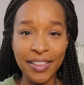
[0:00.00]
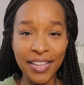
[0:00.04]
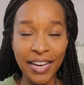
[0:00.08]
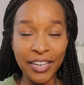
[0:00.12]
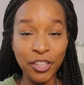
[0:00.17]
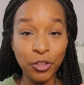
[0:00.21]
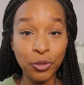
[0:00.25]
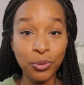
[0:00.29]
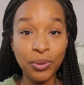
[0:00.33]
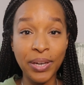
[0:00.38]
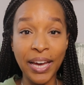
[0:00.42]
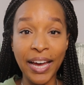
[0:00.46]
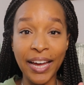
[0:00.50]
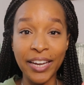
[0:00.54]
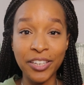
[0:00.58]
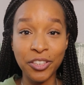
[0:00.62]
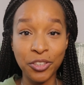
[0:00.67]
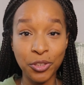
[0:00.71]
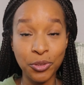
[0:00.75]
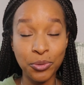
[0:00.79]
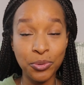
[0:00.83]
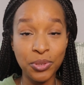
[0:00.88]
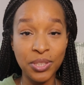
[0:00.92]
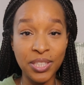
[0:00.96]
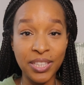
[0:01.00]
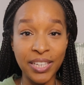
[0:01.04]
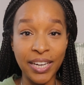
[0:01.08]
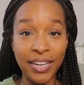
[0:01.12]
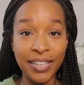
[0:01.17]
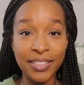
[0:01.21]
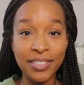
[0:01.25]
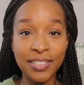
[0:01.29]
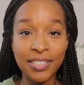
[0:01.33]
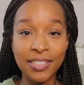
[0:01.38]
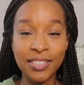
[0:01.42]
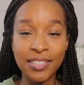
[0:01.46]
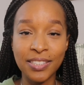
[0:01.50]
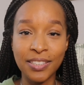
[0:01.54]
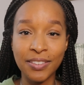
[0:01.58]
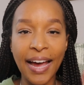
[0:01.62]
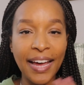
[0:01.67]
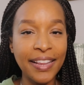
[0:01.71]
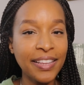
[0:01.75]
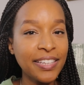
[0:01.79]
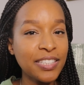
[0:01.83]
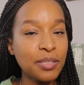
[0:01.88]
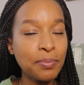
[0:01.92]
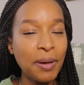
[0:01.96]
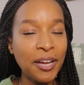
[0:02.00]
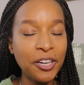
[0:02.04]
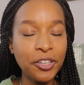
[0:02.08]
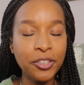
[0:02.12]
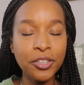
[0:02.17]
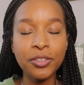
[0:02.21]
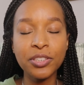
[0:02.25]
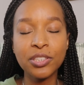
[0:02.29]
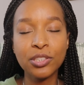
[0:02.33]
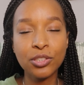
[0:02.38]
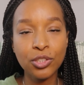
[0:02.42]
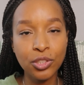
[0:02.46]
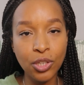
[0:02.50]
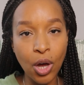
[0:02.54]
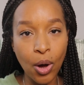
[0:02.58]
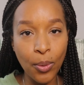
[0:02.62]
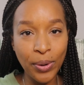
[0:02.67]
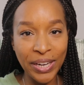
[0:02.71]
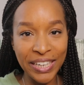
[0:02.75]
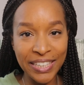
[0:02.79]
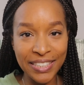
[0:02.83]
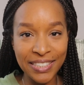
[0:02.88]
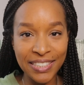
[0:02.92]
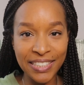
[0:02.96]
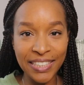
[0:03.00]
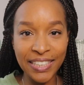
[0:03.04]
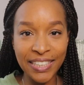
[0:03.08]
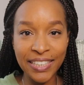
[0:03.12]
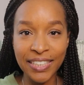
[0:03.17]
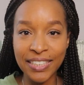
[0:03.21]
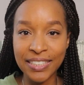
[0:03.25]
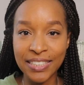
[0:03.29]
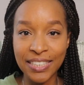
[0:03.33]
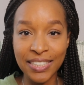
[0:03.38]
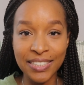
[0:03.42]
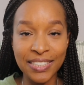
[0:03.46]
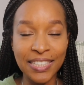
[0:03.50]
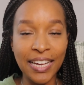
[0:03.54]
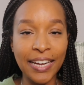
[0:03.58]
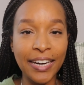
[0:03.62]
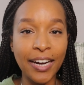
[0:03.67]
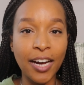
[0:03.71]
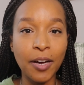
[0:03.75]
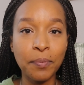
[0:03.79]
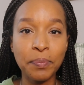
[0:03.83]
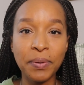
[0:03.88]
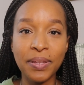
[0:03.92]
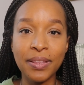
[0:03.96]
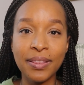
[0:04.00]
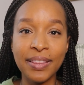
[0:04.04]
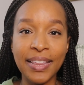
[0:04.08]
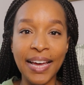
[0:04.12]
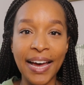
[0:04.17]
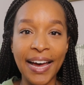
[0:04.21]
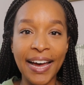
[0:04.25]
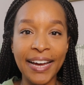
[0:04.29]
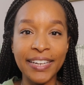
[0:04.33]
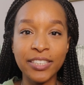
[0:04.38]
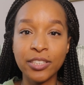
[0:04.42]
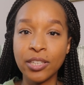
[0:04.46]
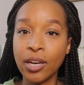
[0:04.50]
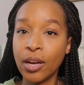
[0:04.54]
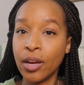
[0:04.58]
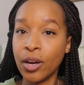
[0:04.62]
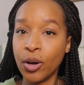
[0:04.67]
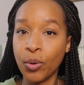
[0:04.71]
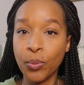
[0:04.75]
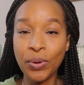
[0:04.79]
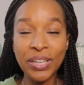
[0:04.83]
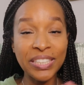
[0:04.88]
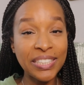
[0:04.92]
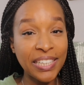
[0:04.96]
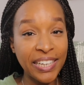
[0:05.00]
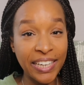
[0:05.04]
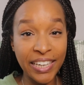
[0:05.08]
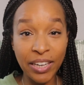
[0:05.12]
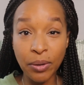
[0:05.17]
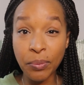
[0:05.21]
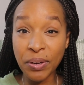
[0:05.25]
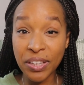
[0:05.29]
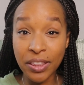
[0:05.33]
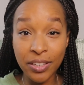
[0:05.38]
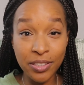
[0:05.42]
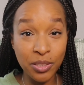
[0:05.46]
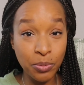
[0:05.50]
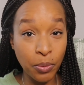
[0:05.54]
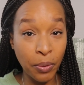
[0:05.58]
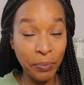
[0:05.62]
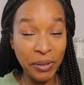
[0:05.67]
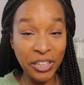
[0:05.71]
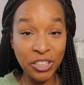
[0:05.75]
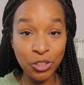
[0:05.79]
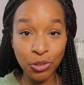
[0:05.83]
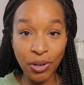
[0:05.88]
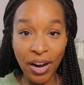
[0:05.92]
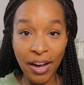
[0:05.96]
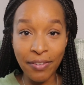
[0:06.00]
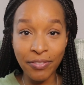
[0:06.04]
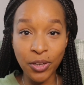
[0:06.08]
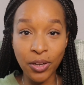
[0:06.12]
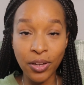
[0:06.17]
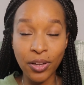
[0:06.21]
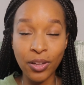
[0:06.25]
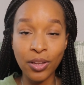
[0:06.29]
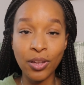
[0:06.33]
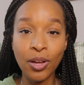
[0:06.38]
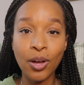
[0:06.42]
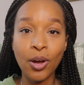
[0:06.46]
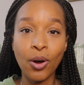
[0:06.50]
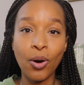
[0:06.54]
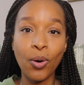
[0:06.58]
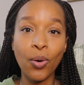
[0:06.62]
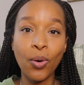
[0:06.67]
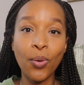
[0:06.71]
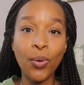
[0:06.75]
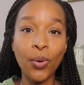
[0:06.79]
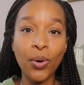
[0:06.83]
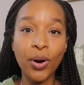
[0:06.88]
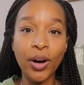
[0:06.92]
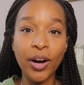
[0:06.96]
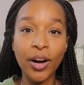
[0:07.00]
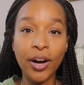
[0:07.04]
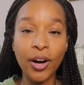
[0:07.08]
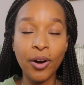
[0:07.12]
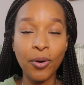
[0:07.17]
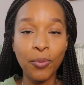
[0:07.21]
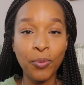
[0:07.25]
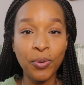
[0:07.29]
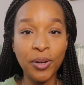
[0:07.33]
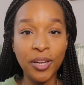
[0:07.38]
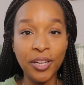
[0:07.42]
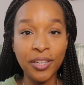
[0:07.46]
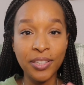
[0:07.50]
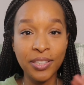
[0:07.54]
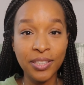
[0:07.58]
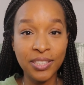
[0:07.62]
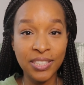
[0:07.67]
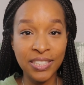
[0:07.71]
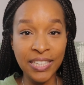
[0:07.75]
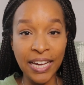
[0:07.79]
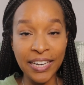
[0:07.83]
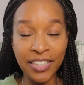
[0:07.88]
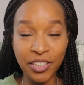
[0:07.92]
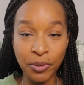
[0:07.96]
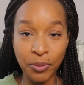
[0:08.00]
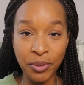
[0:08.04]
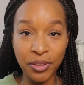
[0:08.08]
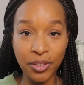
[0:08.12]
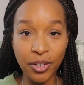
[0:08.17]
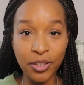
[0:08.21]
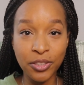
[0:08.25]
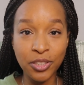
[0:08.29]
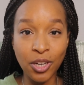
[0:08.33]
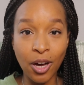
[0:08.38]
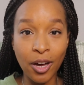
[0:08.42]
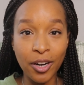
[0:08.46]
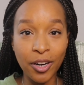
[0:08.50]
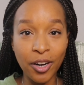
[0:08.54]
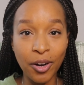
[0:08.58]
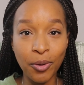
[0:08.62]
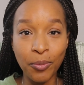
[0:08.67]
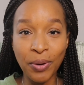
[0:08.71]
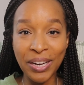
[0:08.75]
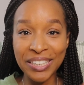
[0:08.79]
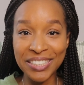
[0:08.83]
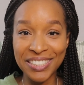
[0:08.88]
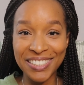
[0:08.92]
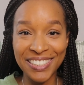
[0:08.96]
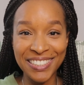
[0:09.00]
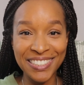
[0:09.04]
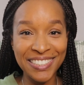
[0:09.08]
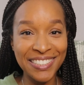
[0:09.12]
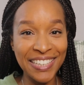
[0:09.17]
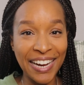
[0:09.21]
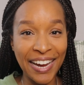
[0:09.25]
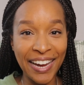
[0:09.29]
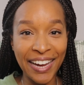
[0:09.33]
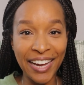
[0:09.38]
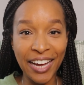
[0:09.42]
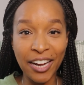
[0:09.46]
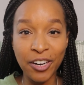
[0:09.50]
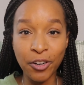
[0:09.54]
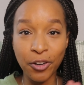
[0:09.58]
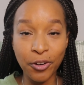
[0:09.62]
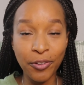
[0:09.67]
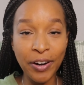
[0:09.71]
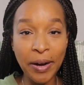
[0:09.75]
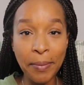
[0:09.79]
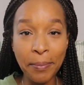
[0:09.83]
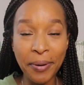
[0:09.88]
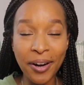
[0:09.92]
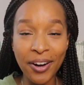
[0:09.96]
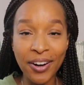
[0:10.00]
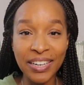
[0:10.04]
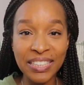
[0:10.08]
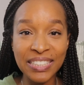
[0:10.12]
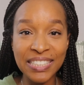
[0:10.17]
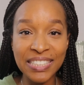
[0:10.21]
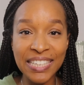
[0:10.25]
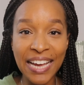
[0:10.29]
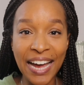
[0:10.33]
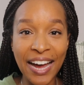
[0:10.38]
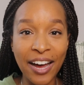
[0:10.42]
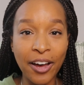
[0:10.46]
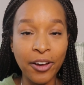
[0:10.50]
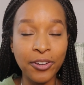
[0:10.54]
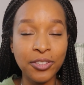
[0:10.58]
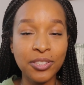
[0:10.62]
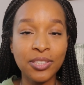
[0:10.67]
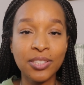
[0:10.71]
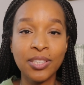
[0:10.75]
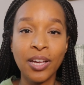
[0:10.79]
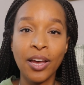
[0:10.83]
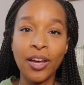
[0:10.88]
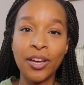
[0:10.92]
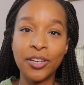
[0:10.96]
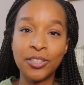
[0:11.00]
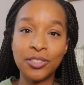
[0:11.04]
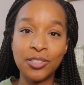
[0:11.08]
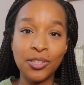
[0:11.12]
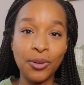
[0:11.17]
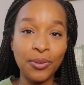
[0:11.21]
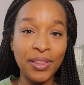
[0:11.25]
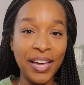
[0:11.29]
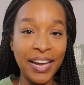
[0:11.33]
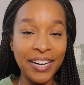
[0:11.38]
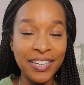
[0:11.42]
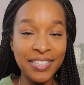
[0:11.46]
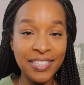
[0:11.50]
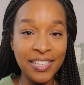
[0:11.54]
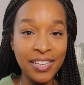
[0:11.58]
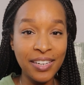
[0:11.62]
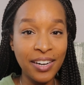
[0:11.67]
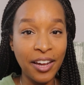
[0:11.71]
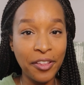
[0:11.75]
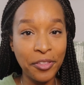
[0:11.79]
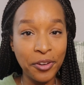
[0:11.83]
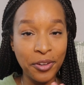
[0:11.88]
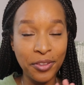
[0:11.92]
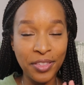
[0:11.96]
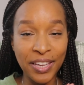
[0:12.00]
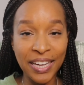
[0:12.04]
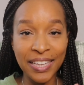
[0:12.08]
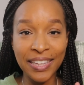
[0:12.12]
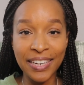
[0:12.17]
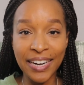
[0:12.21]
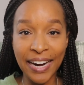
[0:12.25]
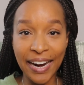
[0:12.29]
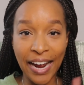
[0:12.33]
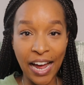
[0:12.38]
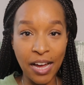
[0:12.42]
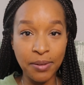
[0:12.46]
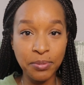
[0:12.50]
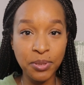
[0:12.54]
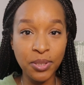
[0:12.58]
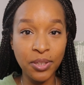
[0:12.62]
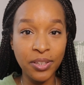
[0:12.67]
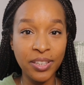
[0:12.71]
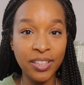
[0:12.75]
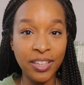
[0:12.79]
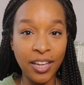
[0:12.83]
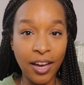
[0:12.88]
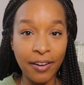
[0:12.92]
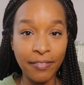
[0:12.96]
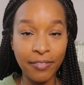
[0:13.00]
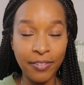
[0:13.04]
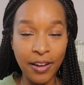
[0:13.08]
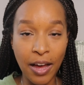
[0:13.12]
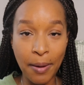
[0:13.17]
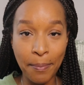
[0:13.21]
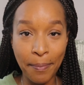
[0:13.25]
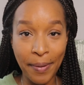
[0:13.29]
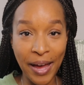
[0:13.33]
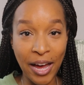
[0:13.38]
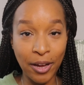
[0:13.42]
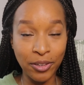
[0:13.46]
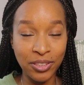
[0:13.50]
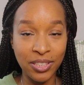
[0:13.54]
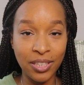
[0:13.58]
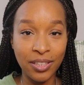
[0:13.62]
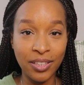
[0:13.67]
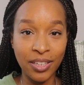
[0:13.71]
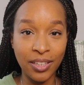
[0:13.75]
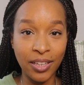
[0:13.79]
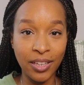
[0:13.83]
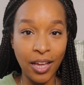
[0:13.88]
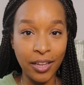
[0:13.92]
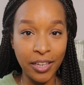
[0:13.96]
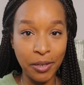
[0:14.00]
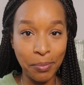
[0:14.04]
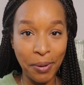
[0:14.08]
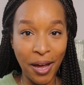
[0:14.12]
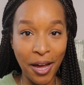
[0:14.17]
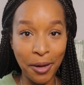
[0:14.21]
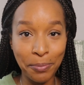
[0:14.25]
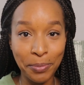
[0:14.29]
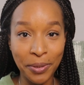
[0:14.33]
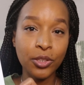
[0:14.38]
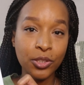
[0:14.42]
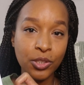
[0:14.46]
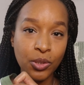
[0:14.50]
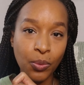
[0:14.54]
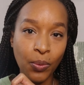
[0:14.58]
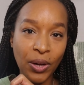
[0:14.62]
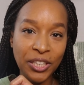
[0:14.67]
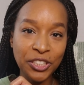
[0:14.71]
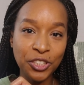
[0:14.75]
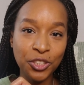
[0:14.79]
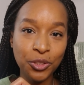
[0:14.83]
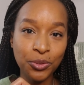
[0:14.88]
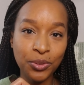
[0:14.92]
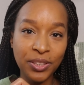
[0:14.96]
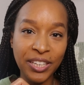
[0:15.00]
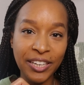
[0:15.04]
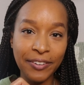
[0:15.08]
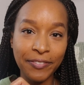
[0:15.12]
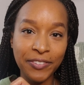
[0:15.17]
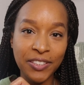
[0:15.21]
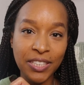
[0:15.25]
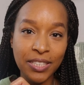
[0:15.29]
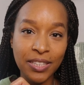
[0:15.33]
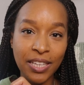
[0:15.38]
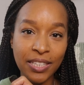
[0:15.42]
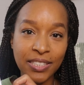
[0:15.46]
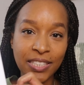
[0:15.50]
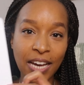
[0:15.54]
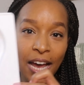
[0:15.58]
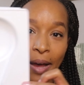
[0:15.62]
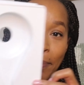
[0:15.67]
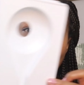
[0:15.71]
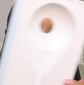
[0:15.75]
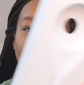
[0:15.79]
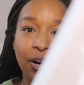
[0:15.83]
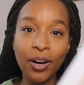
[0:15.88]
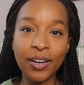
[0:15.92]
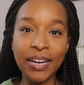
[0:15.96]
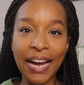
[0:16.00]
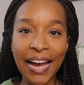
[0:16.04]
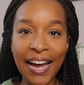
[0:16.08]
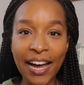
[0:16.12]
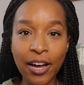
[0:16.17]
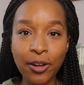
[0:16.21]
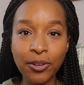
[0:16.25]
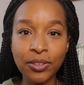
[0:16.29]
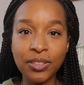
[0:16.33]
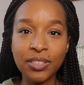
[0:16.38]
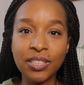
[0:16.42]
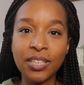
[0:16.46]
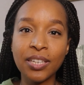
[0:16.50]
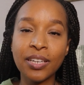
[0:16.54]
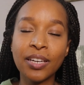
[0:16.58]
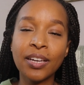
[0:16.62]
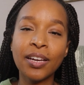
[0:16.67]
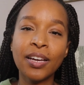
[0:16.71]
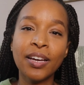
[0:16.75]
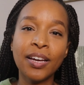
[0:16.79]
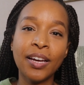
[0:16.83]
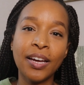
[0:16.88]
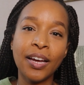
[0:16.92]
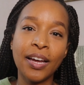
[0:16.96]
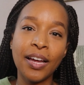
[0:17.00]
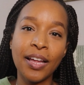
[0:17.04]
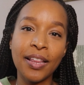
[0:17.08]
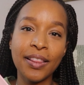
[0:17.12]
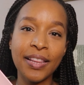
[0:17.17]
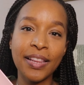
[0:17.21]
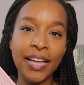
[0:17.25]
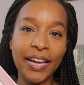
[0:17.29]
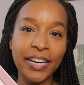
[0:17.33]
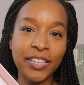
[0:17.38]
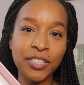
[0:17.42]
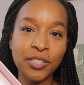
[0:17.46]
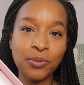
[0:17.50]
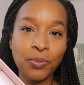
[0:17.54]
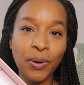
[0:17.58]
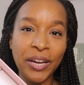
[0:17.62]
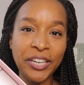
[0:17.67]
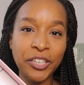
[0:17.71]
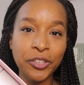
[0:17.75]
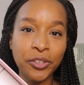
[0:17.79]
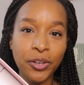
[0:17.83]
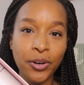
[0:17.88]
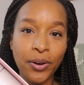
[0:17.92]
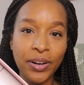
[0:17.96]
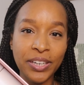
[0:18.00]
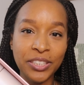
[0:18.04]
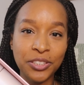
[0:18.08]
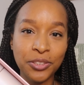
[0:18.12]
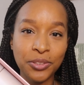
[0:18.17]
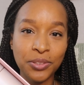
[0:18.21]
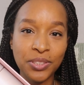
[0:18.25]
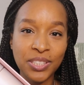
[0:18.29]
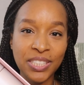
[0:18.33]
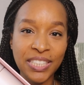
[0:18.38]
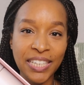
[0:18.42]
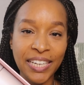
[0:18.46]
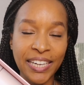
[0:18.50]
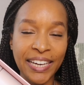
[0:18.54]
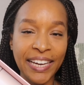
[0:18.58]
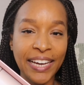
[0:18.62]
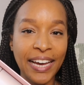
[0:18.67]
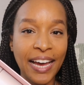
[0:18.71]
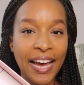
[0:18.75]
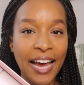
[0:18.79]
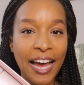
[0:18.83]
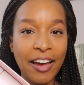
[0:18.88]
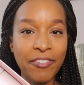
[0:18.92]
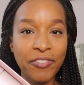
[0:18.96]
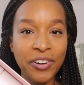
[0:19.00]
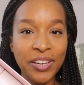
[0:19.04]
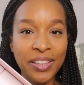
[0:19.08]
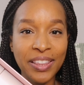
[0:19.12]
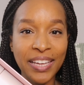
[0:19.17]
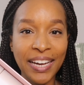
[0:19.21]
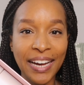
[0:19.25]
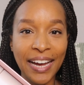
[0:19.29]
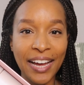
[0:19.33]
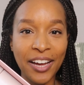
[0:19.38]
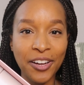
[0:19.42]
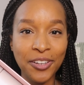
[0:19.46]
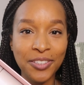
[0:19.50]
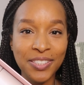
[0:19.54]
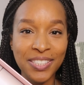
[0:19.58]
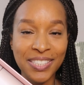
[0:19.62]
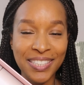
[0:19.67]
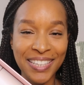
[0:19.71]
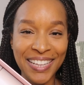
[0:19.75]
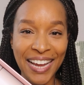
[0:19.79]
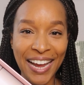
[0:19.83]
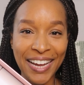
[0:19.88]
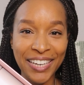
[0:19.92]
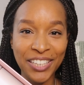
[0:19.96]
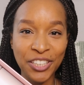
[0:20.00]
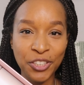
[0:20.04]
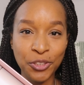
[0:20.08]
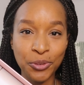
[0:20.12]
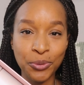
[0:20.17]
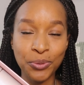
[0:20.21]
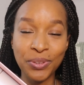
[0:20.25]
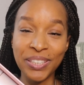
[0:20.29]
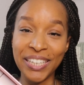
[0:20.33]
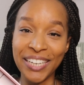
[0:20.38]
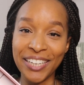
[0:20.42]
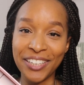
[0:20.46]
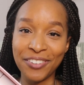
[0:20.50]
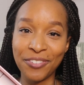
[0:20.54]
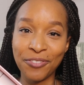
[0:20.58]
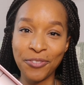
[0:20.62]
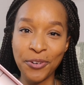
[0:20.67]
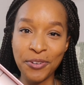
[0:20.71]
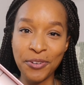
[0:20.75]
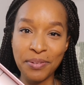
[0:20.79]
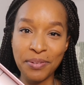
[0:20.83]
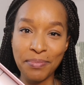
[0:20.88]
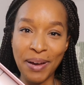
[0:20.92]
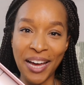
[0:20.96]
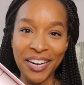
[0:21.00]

that you can use this. And this monitor is so easy to set up that we take it with us when we travel, or we'll send it with our daughter when she's staying at her grandparents' house. So that is another thing that I absolutely love about the Lollipop. So once you lift the top part out, that is when you're going to see everything else that you need for the